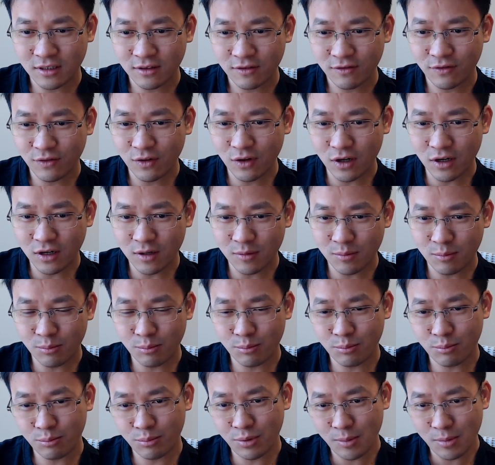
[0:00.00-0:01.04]
for
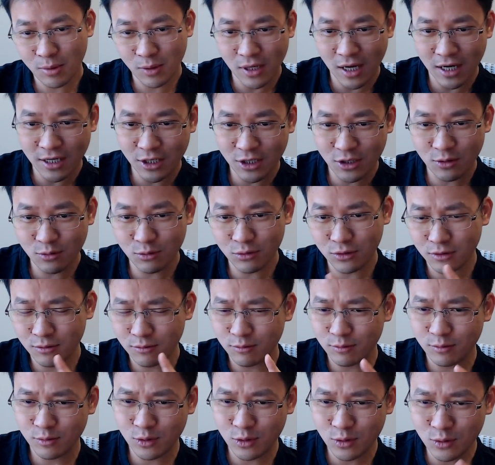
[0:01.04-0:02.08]
people like you
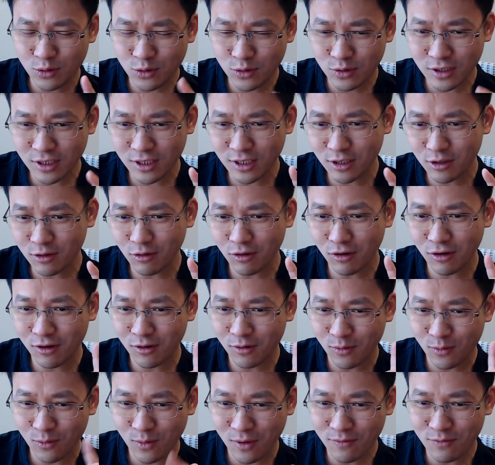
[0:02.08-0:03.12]
usually
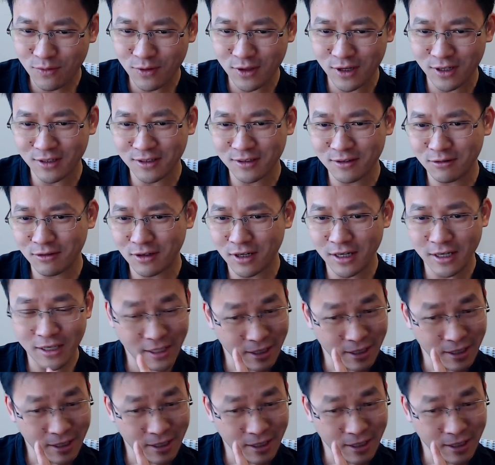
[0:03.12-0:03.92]
ignore one thing, right?